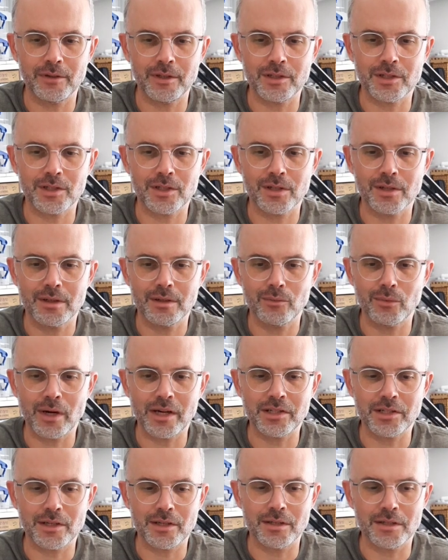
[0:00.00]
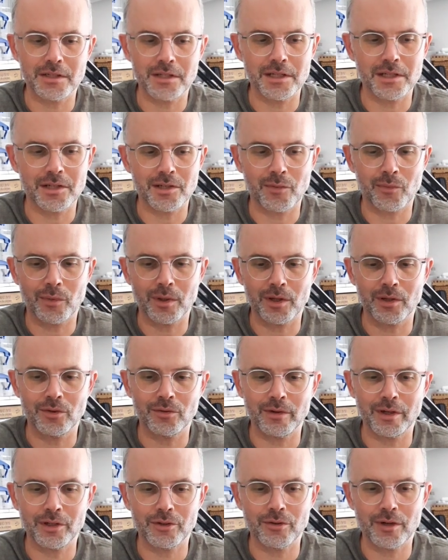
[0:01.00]
it's Westerns is something
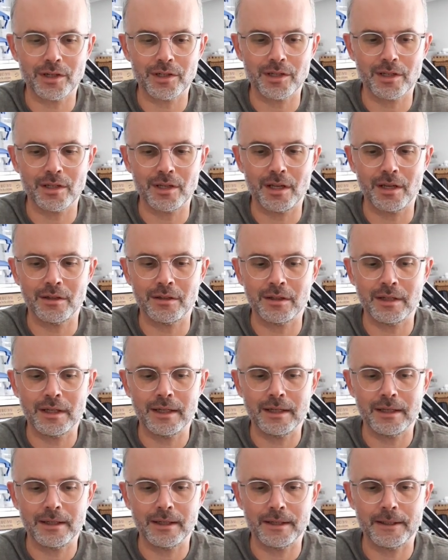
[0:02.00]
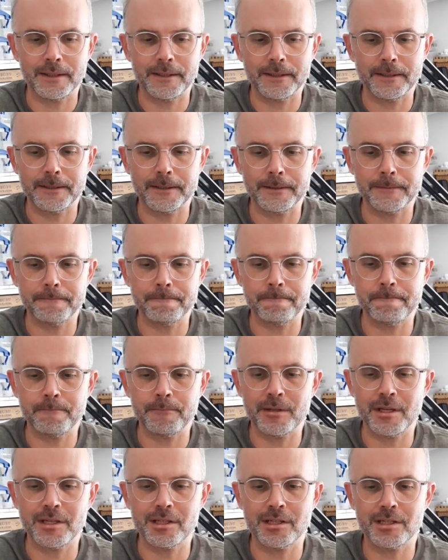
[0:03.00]
you're interested in, um,
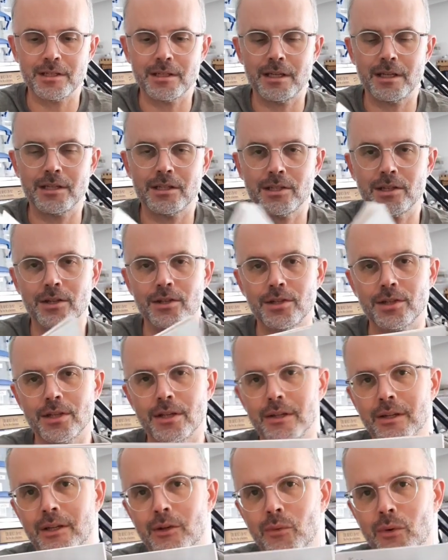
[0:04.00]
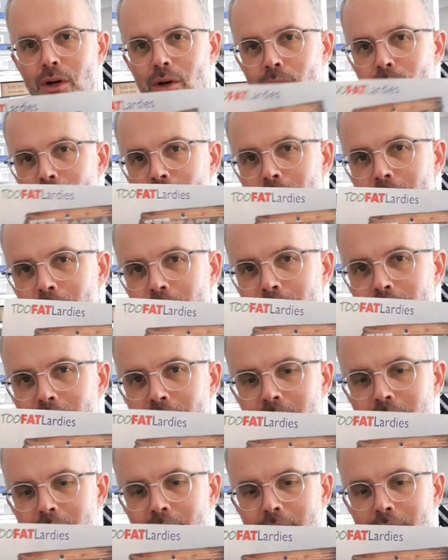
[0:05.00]
this is certainly well worth
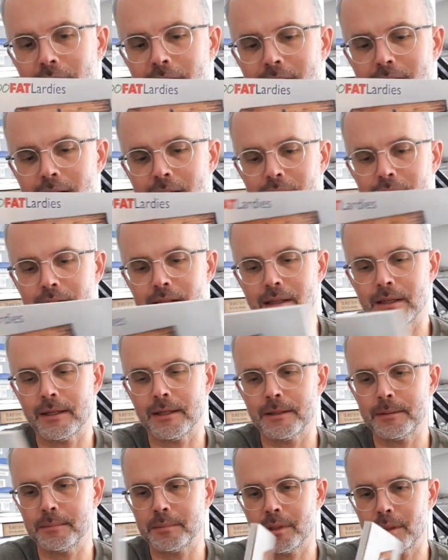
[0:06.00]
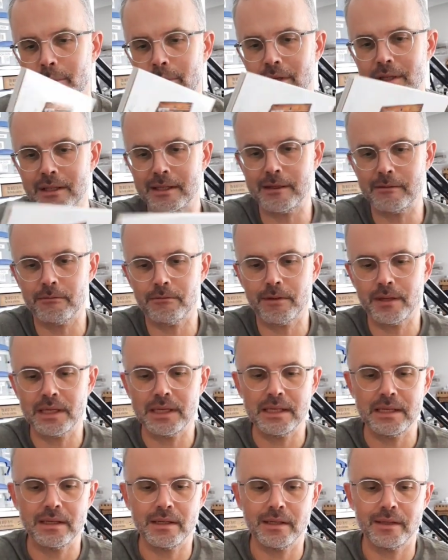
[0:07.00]
investigating. Um, I believe
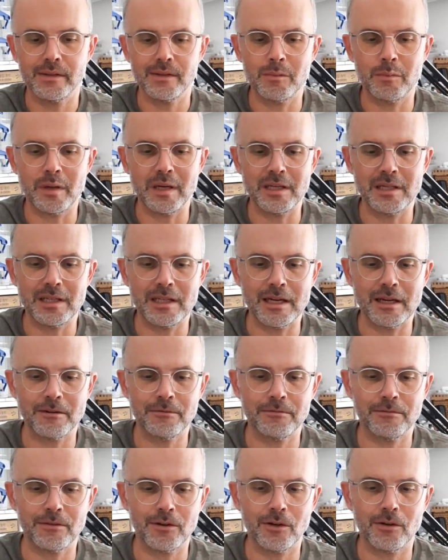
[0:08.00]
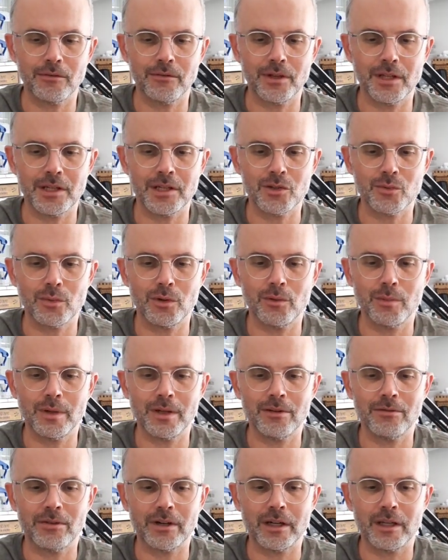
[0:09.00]
the PDF of this will be
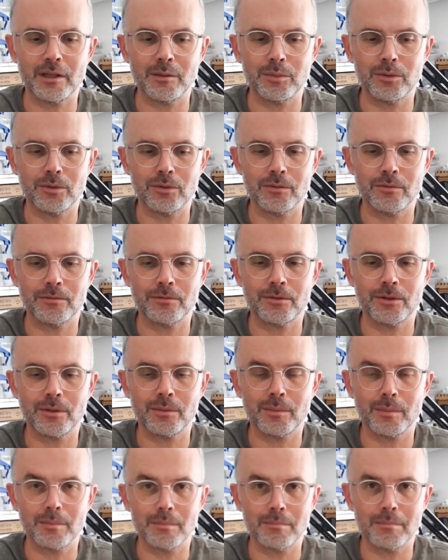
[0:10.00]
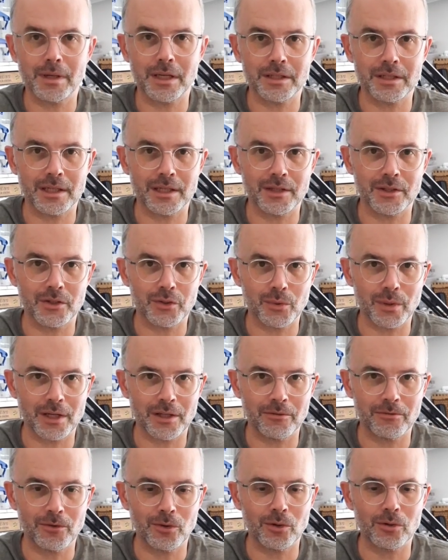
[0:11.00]
available from Monday the
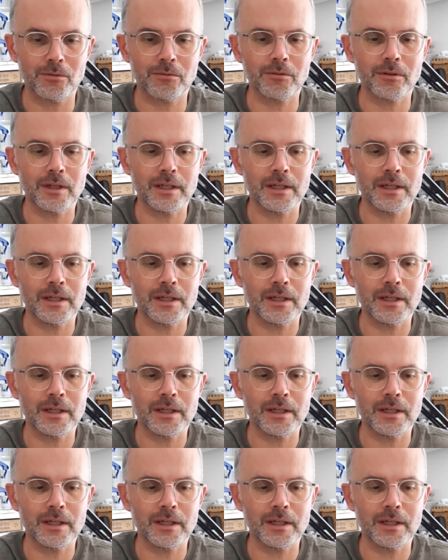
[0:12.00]
24th.